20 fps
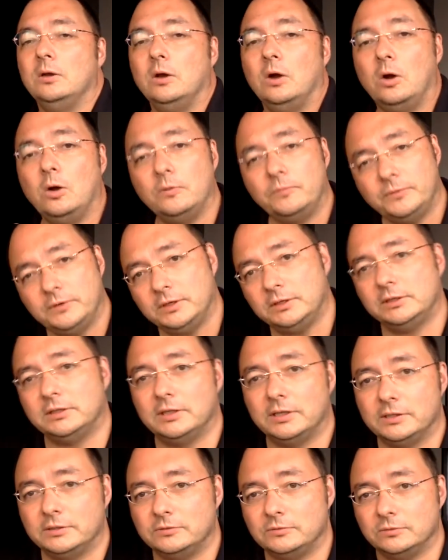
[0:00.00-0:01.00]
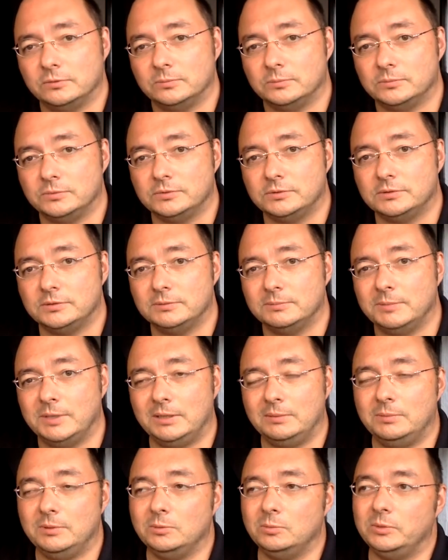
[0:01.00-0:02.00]
often in classrooms,
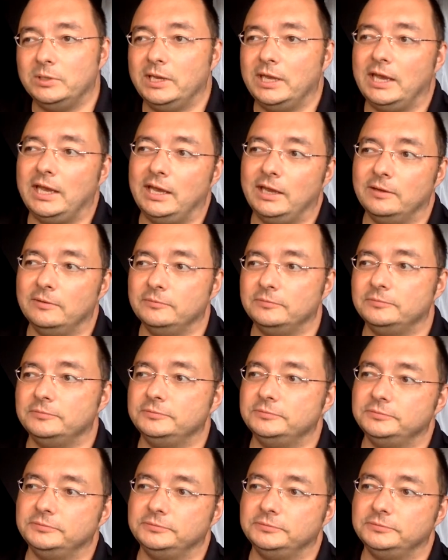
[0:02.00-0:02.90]
maybe we have